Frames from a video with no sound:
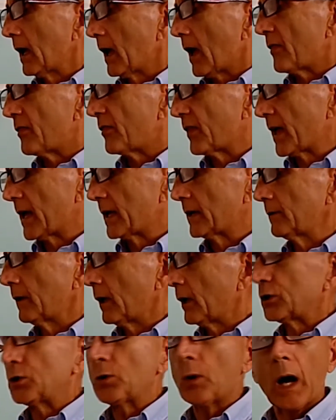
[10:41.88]
and
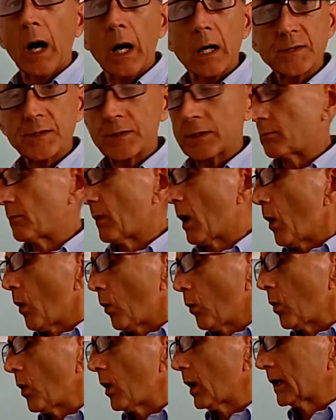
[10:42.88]
then you ask them,
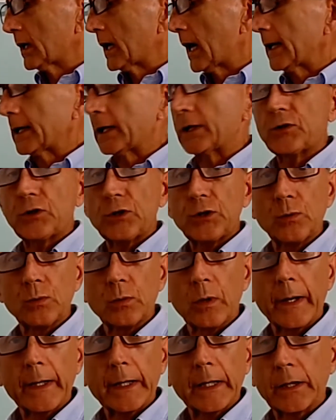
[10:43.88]
what colour do you
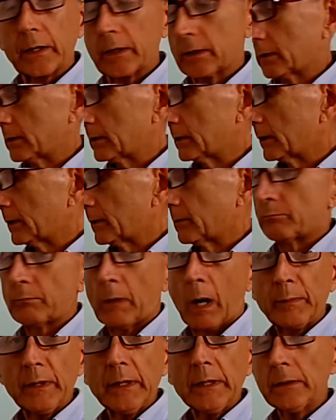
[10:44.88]
like,
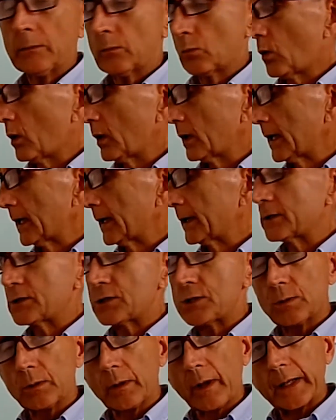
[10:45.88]
mummy? What colour do
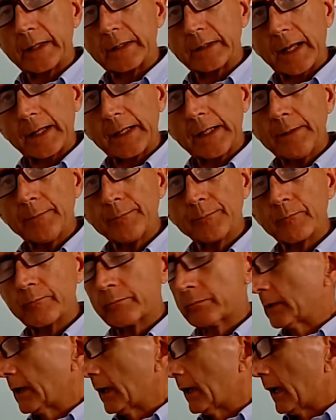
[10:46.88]
you like, daddy?
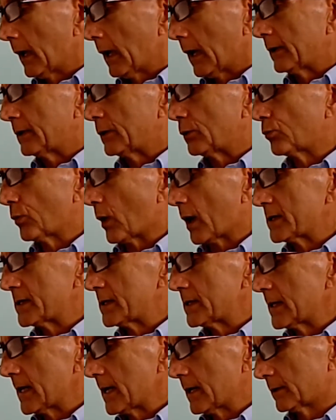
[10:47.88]
And you write it
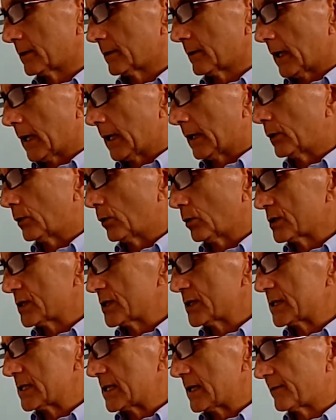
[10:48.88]
down and look to
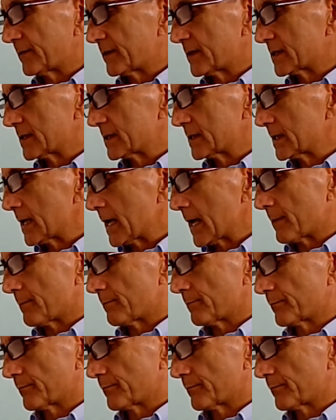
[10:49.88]
see if it's the same.